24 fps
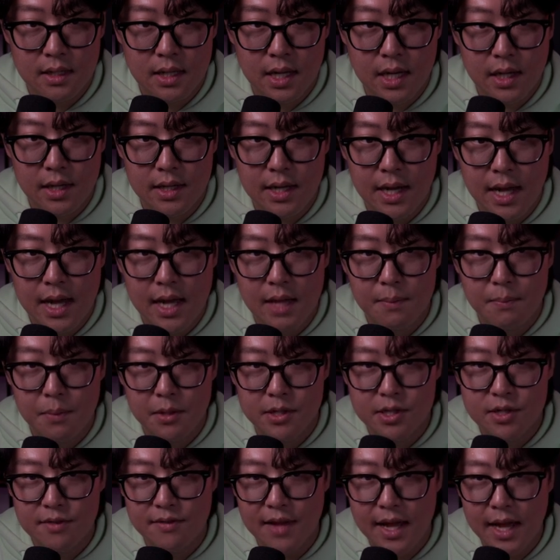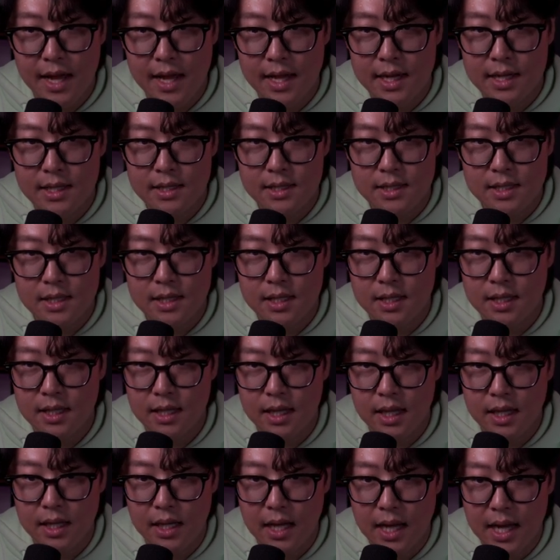I'm going to add a bunch of hands
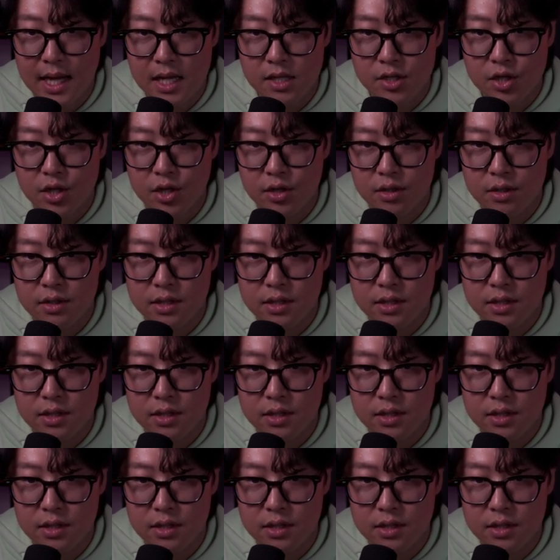and end turn